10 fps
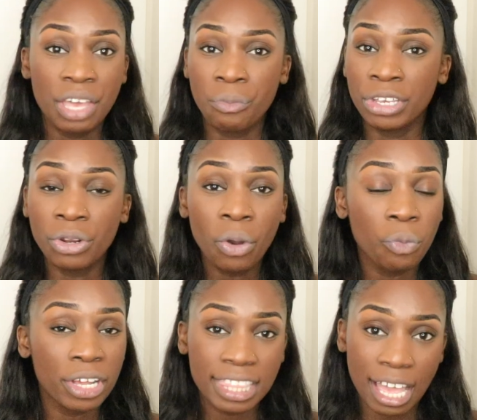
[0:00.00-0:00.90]
We don't
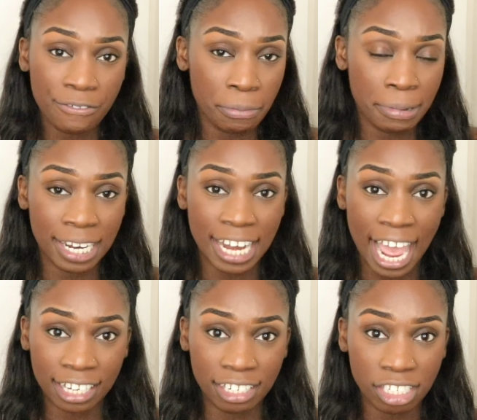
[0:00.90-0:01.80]
want that for pitted
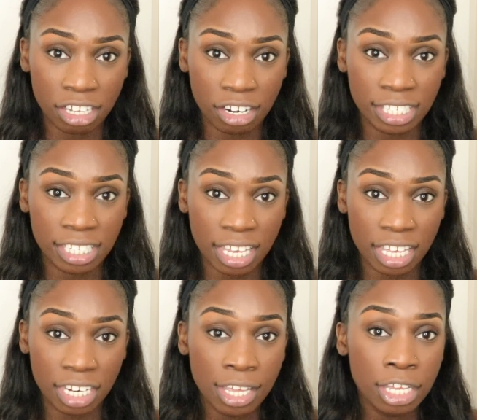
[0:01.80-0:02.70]
acne scarred
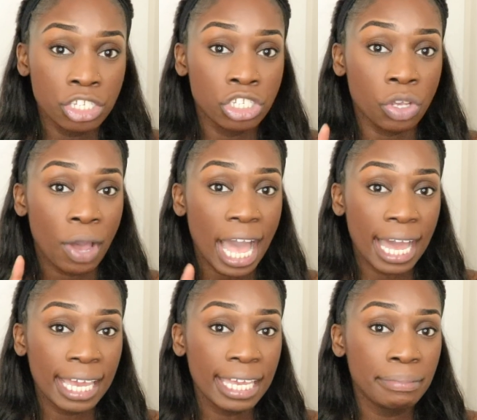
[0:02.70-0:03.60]
skin. So
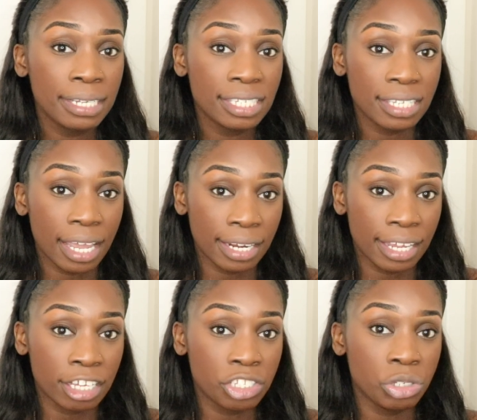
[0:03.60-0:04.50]
I am
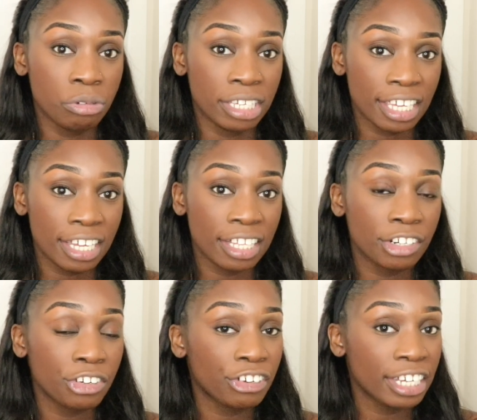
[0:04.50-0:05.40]
deciding to get a
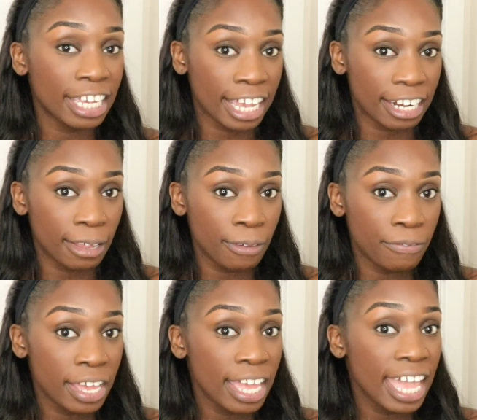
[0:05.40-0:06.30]
little
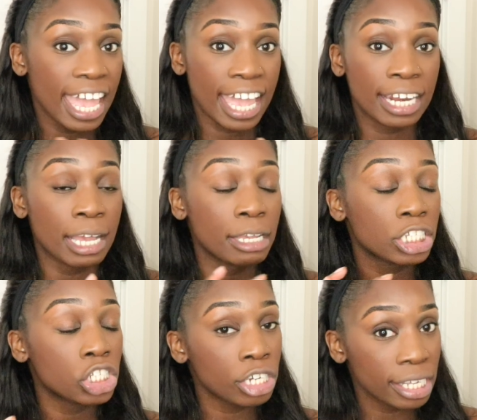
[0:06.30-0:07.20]
creative and
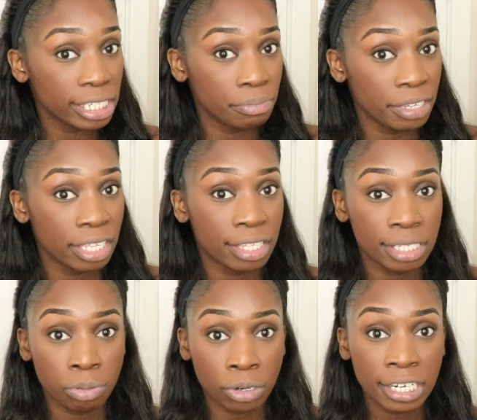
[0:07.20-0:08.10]
trust me,
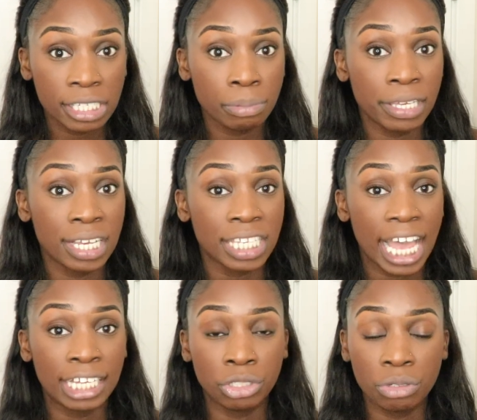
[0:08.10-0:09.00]
this works because
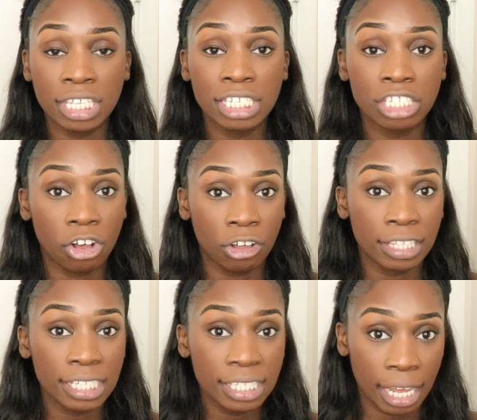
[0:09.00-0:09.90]
I do this all
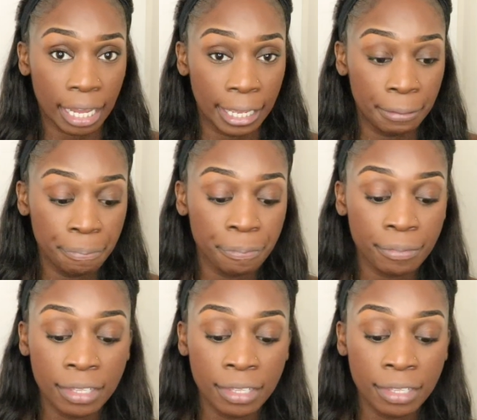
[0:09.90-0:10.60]
the time.